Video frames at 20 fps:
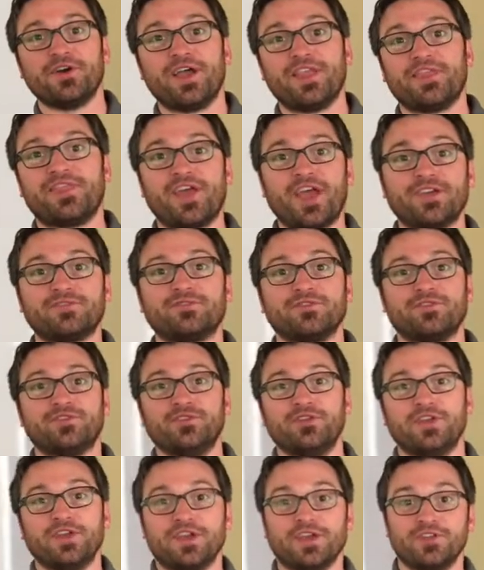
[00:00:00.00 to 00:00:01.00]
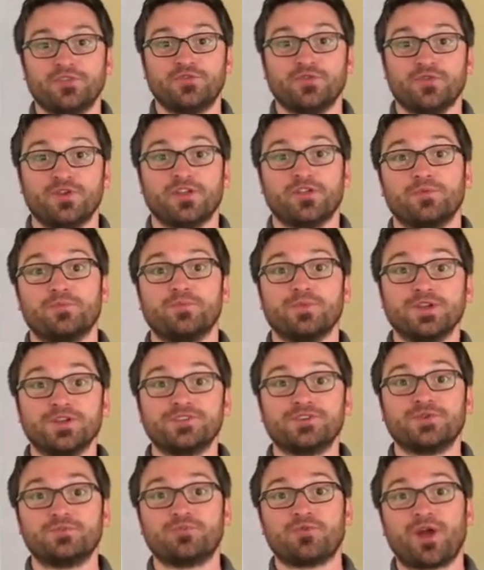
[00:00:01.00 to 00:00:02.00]
and thanks for tuning in to another
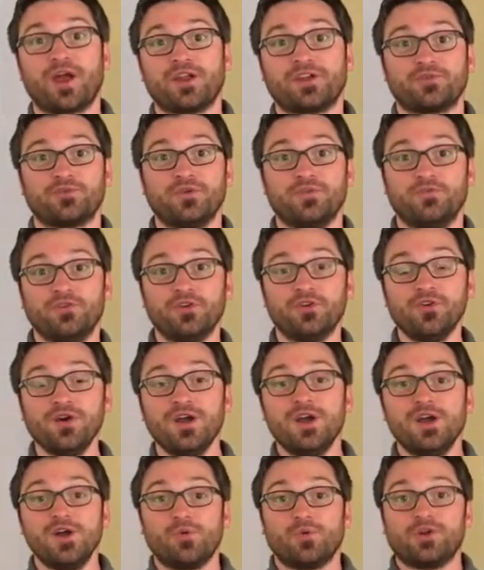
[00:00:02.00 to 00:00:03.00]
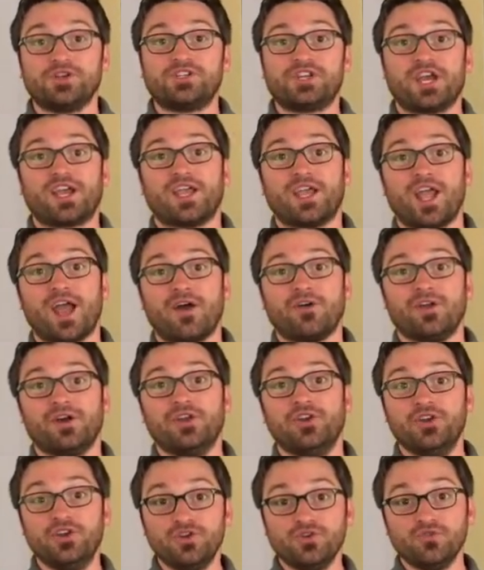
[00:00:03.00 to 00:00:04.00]
Blizzard product review. We're checking out a
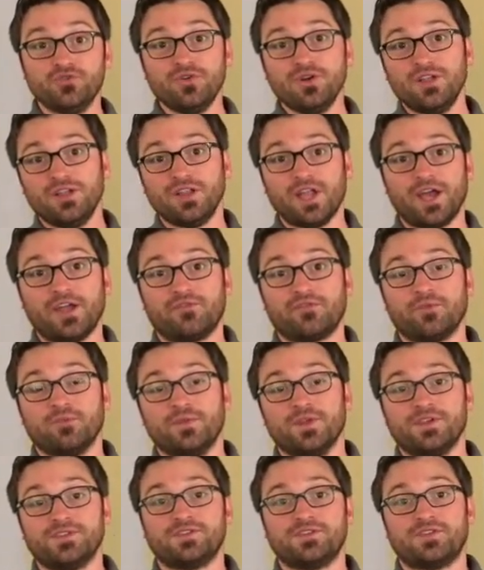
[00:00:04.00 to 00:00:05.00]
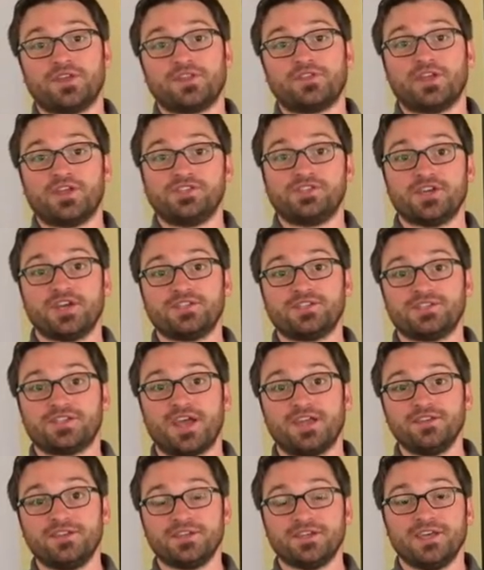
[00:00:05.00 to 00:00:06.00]
new light from Blizzard that they just
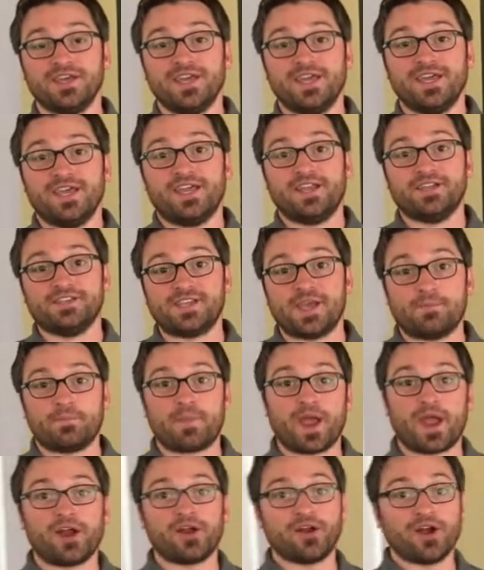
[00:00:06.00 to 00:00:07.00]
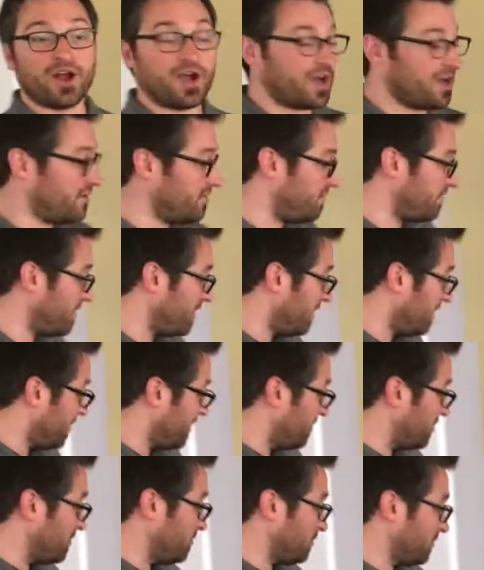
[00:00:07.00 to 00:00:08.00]
sent. It is a pair of
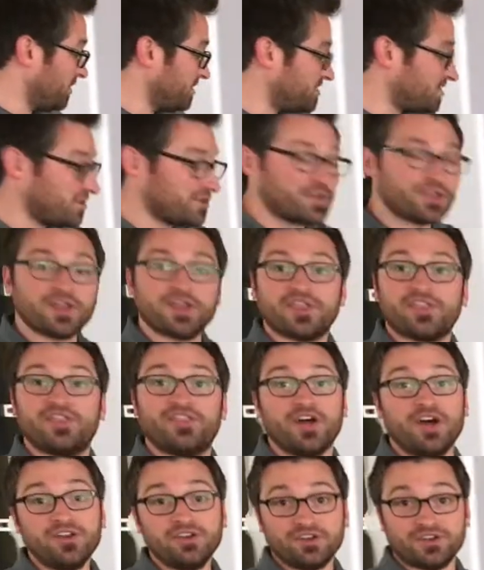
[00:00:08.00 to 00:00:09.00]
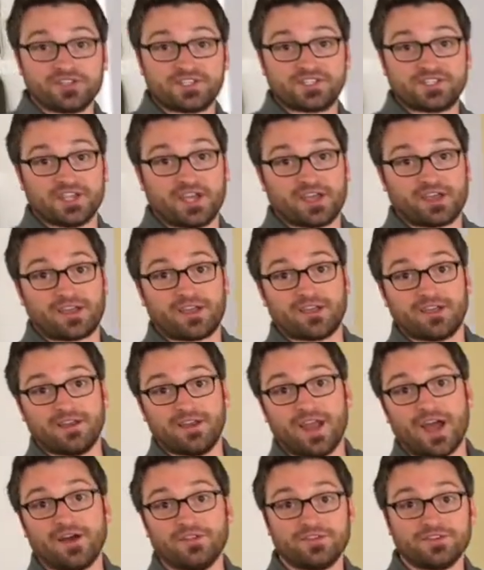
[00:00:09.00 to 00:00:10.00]
the Blizzard ThunderStik.
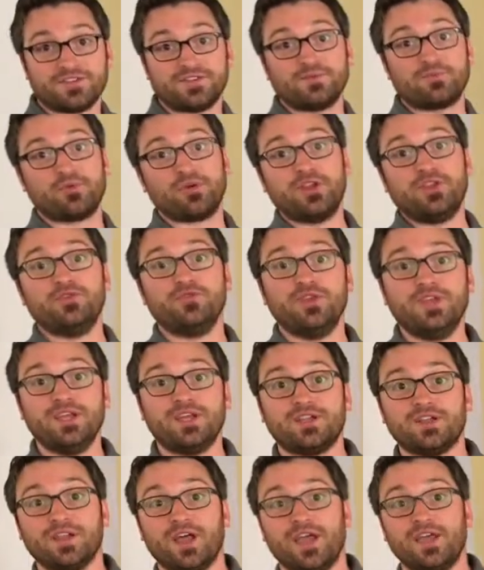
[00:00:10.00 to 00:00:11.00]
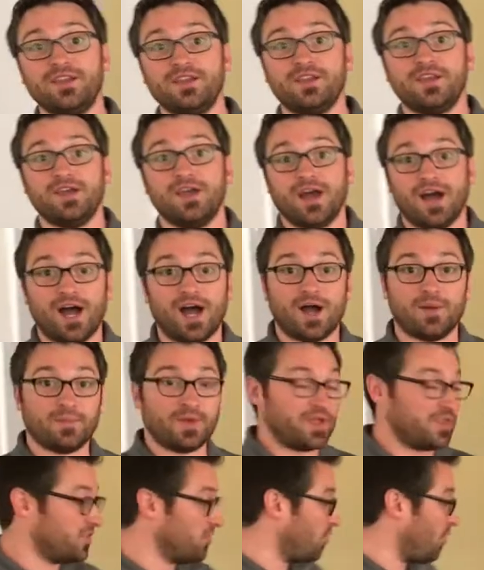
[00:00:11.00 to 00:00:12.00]
Now, this is a pretty unique light
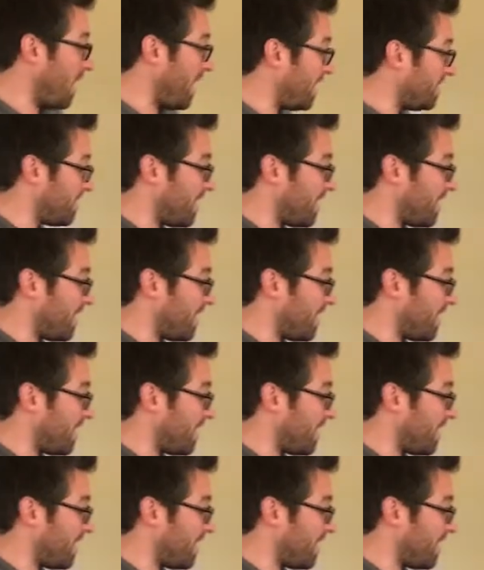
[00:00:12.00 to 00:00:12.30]
in the way